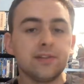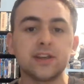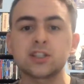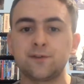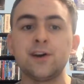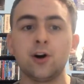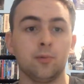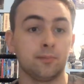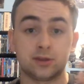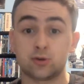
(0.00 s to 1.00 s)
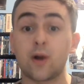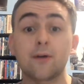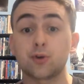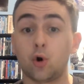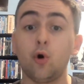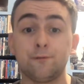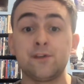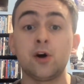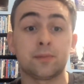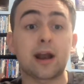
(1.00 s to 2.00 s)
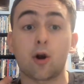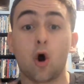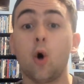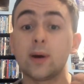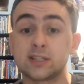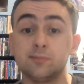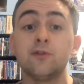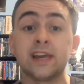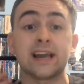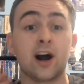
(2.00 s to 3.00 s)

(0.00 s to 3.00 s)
this film, throughout the whole film, they're always moving at